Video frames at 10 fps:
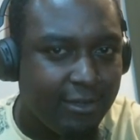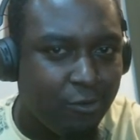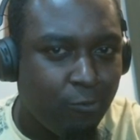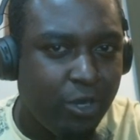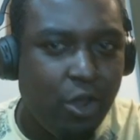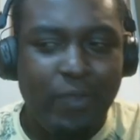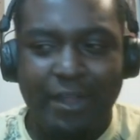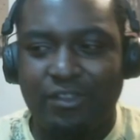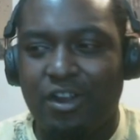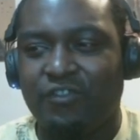We know that
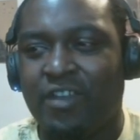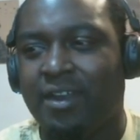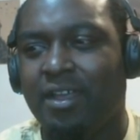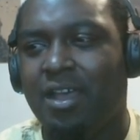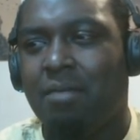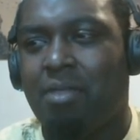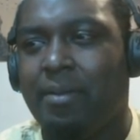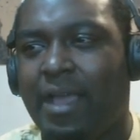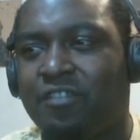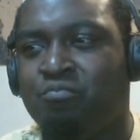Darkshine
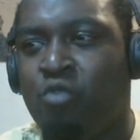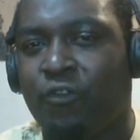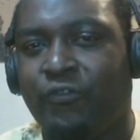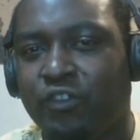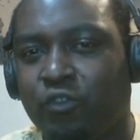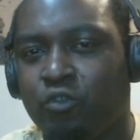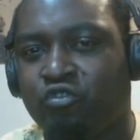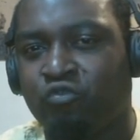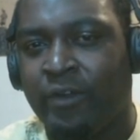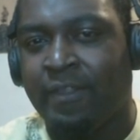probably has more physical
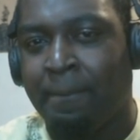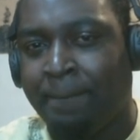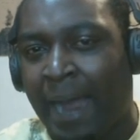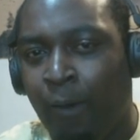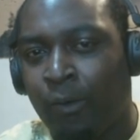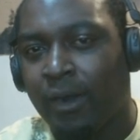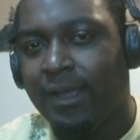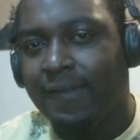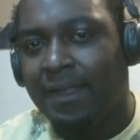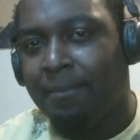strength and power
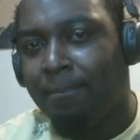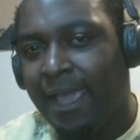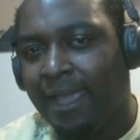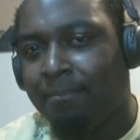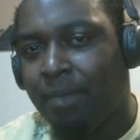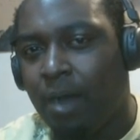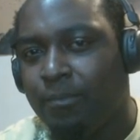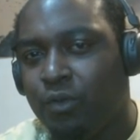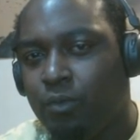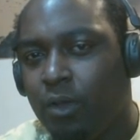than Bang and Bomb
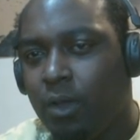knew.